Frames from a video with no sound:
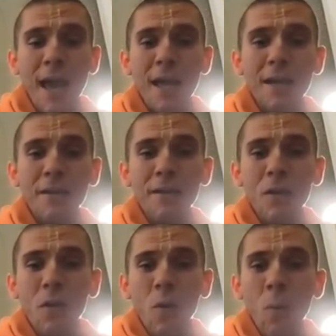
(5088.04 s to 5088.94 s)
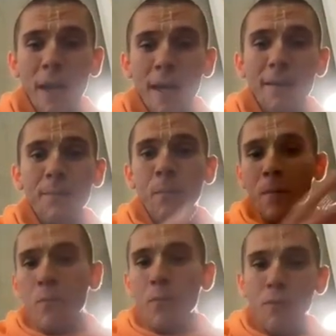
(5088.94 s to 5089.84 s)
And we
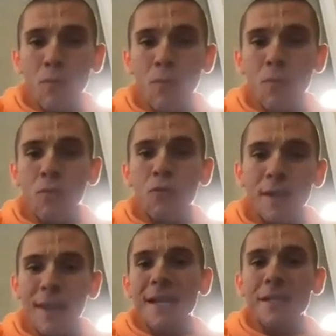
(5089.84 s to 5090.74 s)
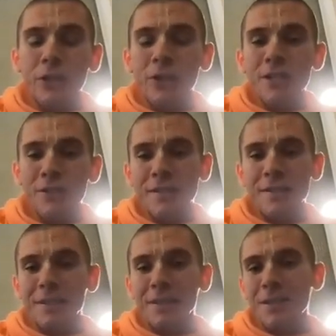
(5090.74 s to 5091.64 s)
relate to Krishna's
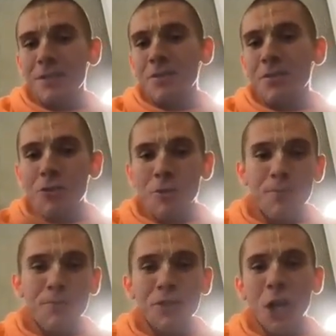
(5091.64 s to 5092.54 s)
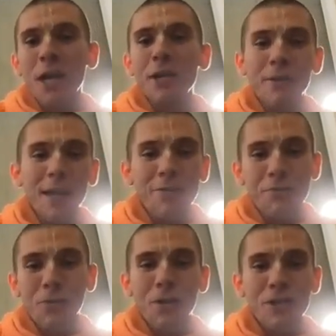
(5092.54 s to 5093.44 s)
Leelas through starting to relate
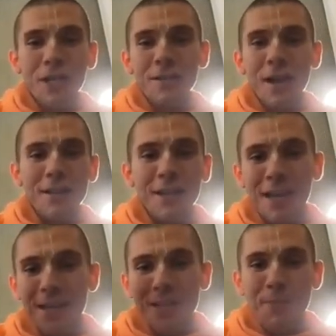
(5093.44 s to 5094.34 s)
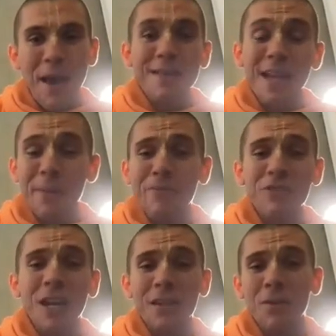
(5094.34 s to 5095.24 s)
through Lord Chaitanya and his pastime of
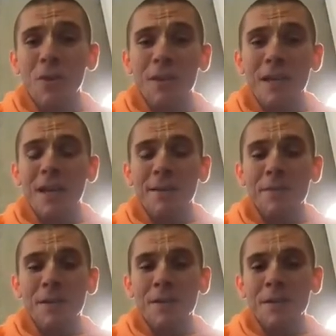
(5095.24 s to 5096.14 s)
chanting the holy name.